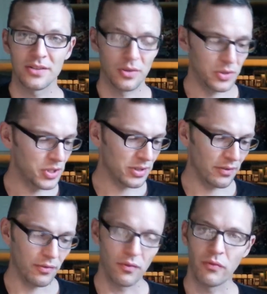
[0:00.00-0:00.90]
So it's just a
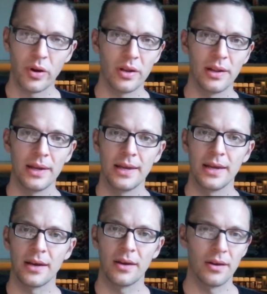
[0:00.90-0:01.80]

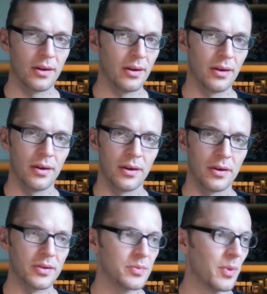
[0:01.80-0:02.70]
friendly,
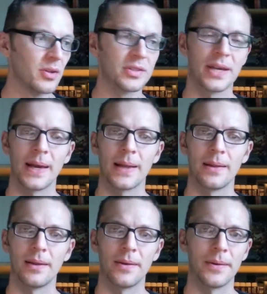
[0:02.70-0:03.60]

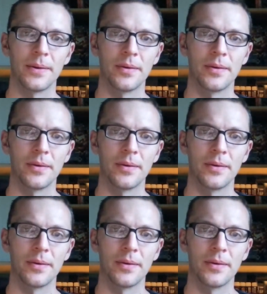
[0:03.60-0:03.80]
small-scale